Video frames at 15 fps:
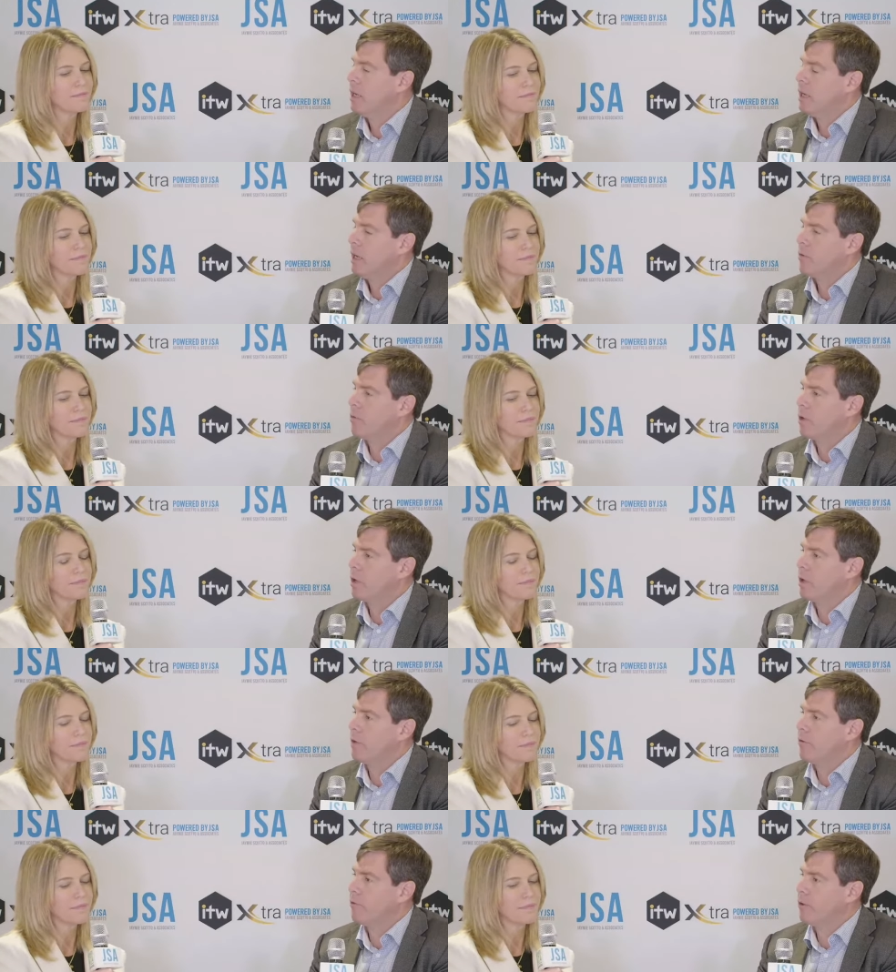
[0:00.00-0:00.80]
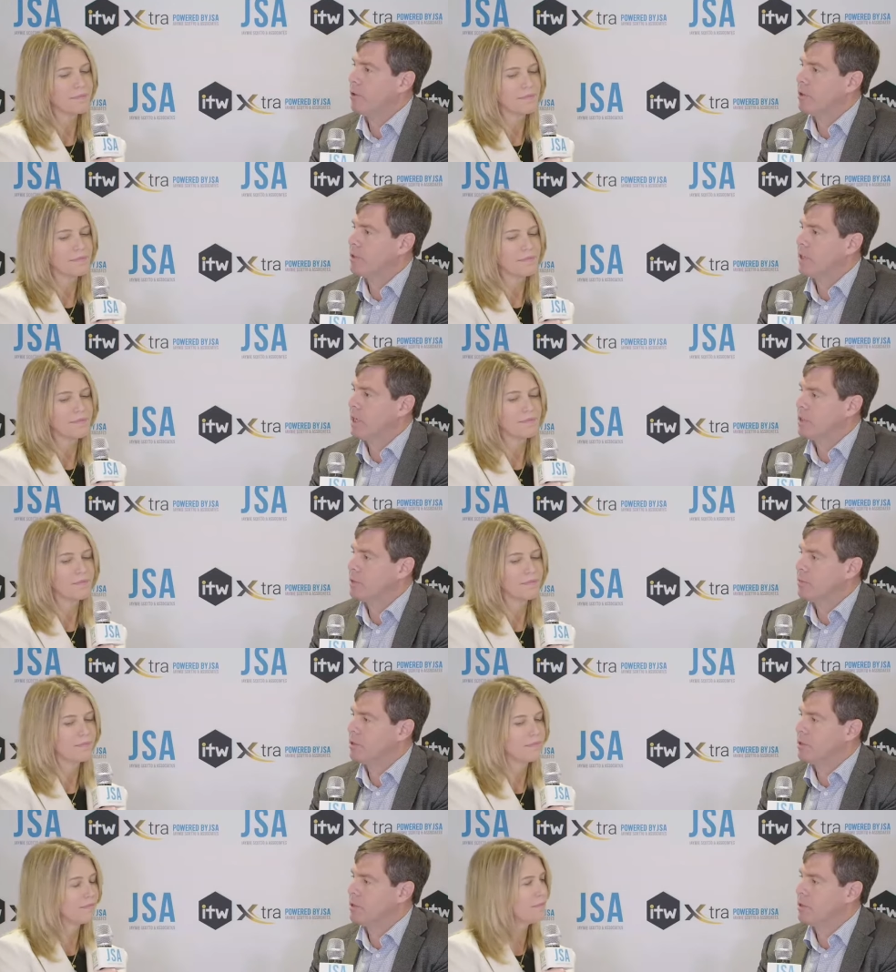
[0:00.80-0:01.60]
Speaker 1: And really, for those
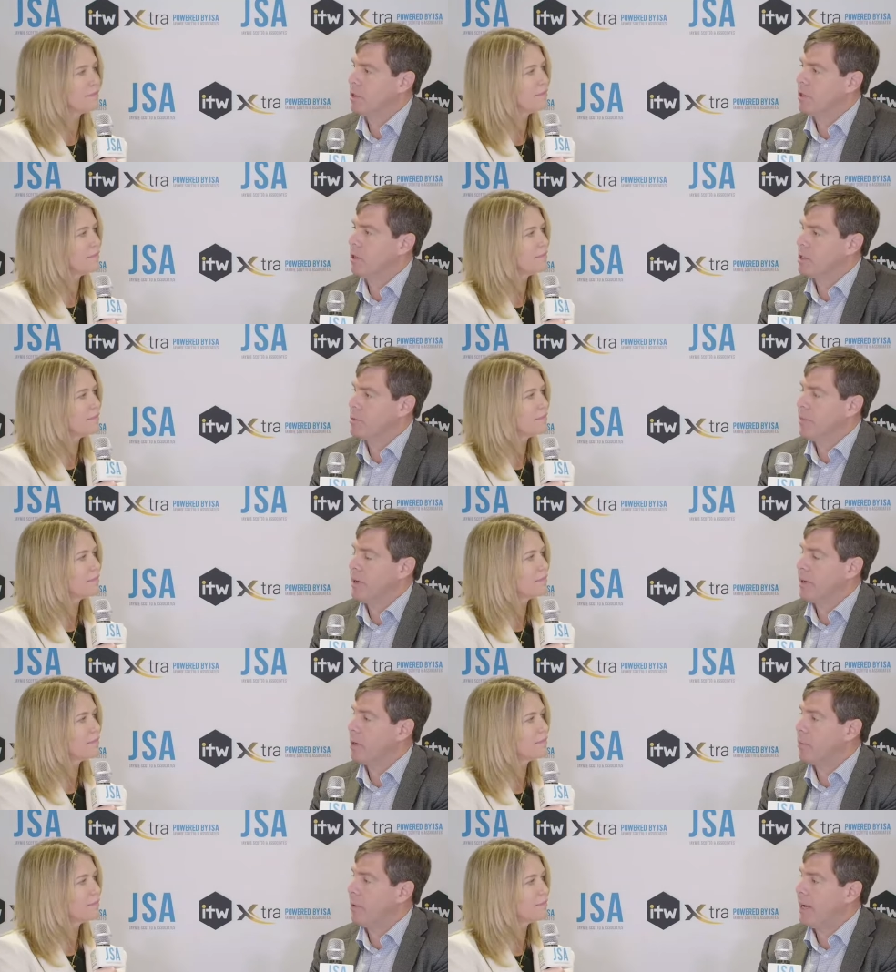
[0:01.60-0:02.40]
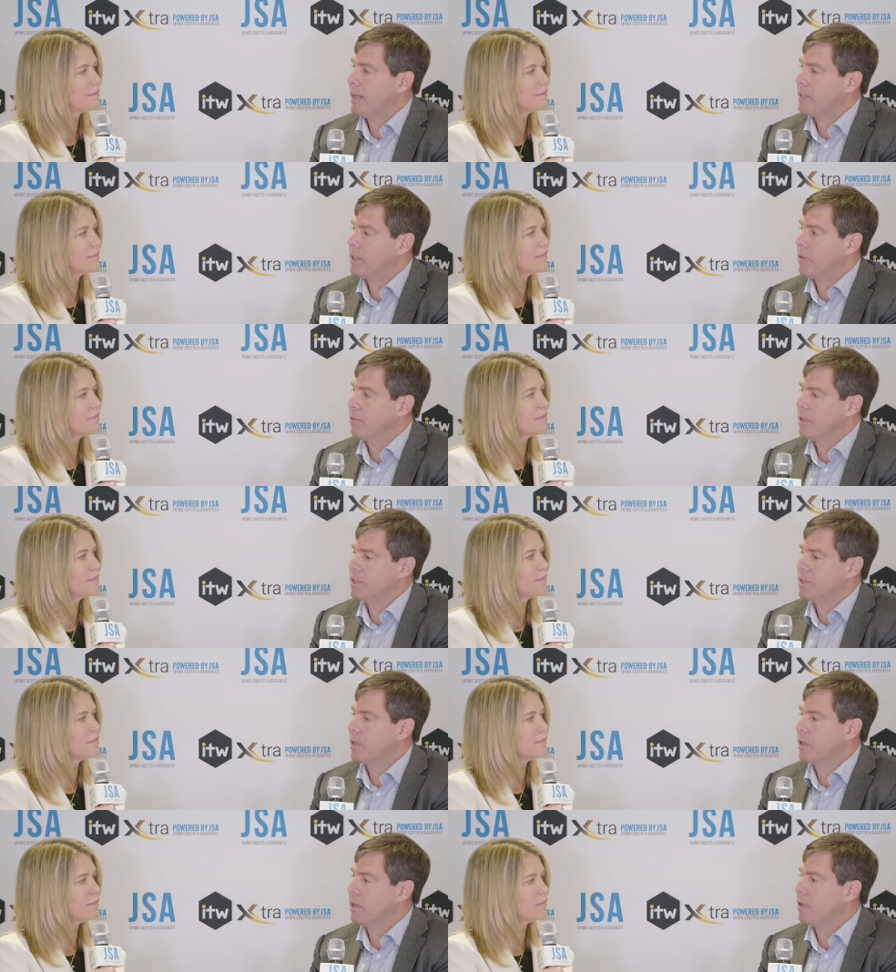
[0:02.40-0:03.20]
customers to use a large amount of capacity, what it's
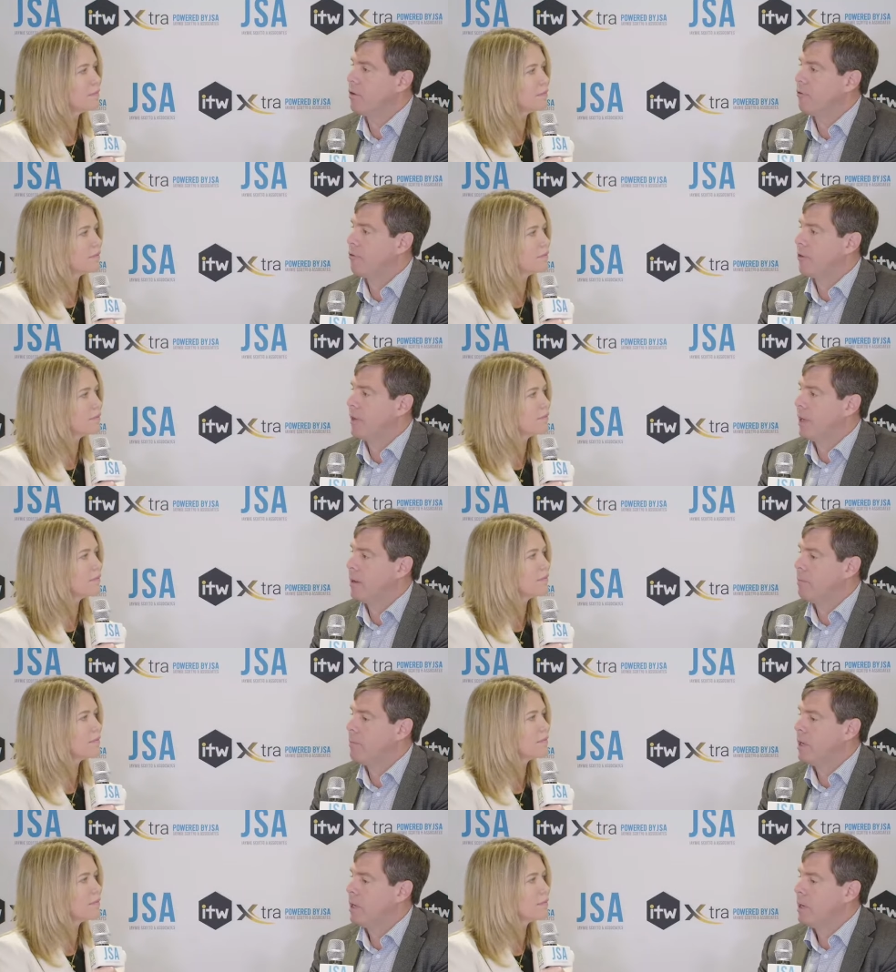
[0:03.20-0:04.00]
going to do for them